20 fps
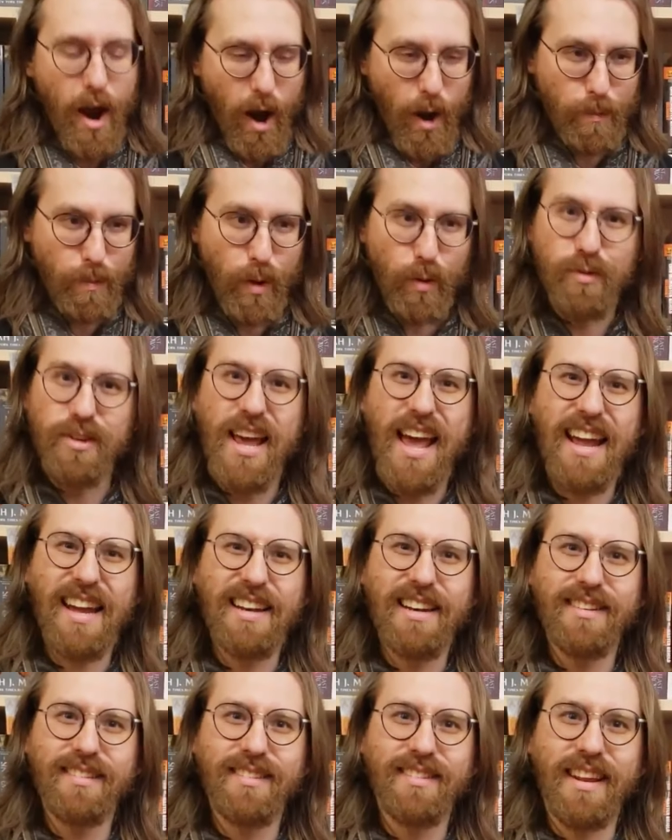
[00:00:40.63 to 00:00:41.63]
Our
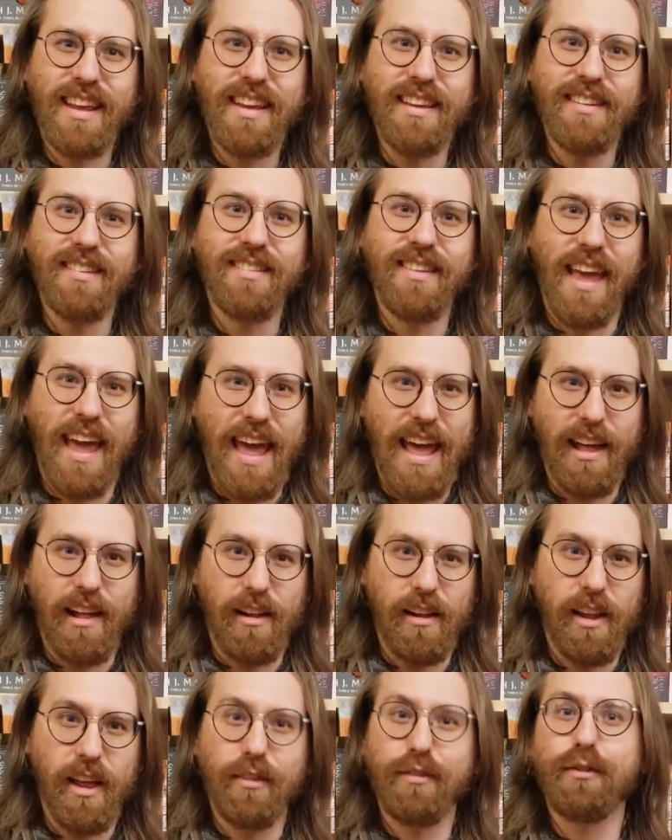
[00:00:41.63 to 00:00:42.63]
protagonist is El,